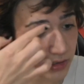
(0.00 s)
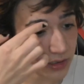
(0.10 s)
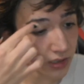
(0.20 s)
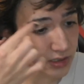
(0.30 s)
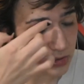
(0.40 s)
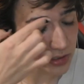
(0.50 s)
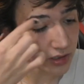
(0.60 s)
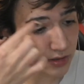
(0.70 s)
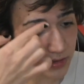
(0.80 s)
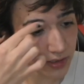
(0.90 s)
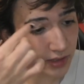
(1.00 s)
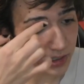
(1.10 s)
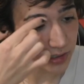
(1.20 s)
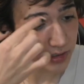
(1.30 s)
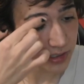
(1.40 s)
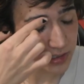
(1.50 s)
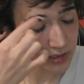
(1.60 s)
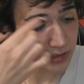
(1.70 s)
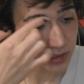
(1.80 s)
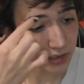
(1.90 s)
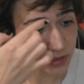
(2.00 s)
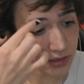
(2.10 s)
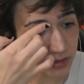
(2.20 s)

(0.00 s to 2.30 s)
Because usually the thing that easily